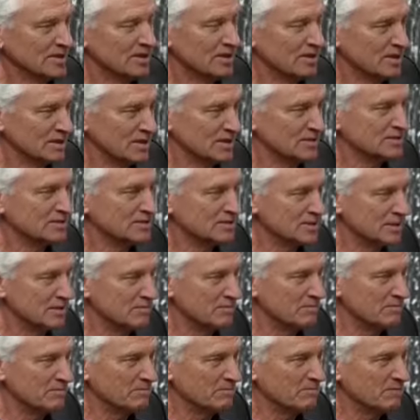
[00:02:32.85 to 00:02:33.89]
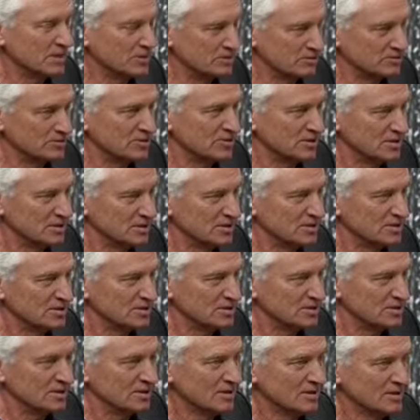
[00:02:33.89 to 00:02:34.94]
against some pathogenic
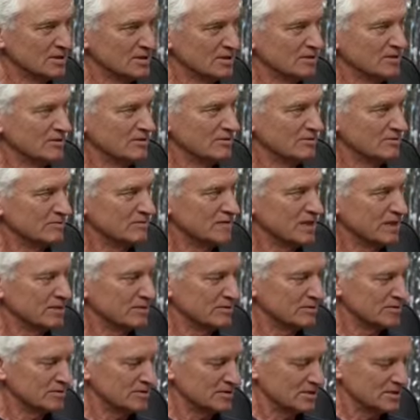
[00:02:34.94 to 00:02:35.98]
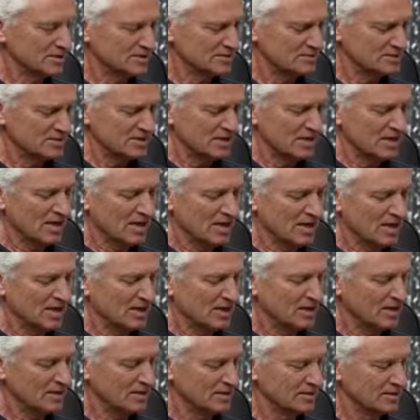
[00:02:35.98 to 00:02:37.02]
microorganisms.
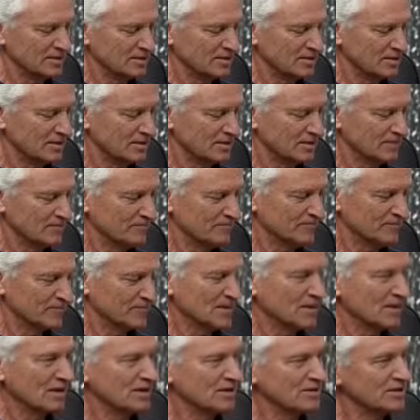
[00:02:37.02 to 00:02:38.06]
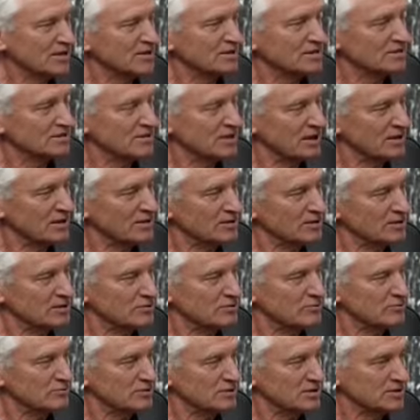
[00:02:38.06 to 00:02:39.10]
And they started
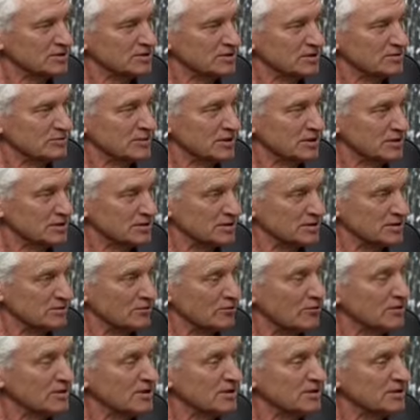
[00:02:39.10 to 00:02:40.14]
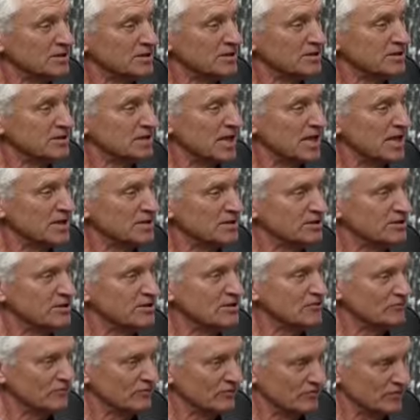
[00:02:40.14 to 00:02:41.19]
use it in medicine. Already in
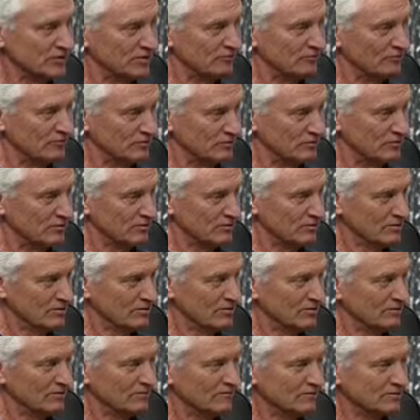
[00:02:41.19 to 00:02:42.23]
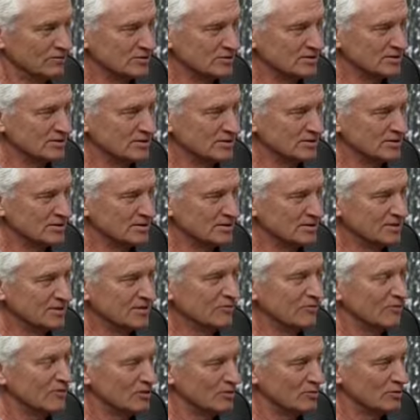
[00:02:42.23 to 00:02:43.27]
1954 was in
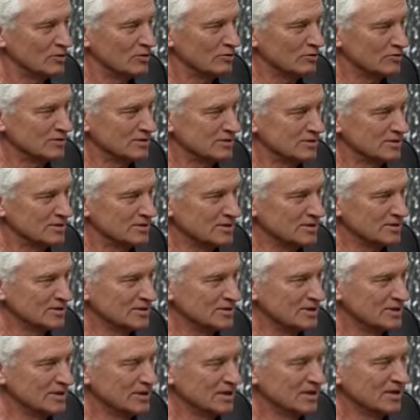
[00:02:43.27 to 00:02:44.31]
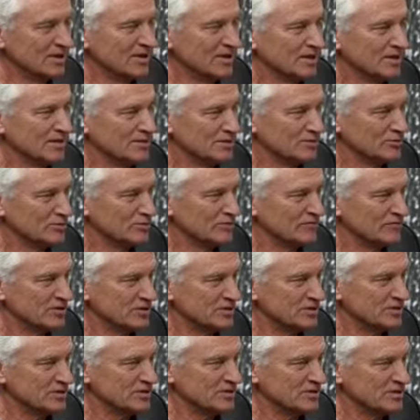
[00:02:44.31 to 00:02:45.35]
Olomouc at the
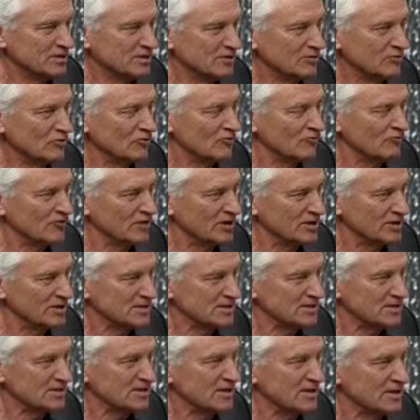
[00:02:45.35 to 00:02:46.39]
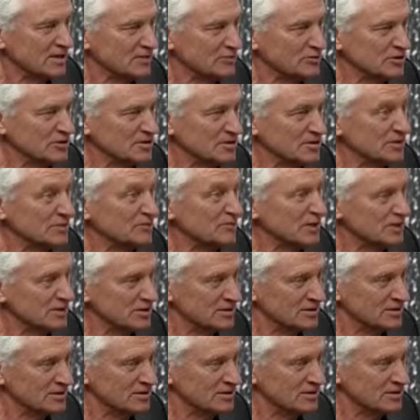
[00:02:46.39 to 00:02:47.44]
university conference Cannabis as
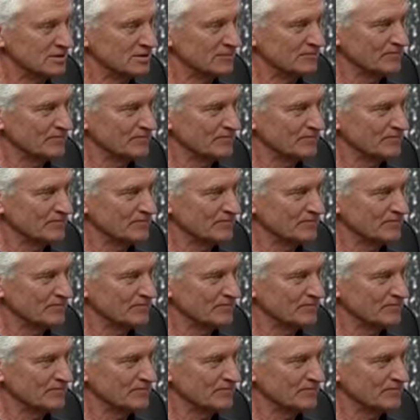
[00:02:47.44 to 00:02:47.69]
Medicine.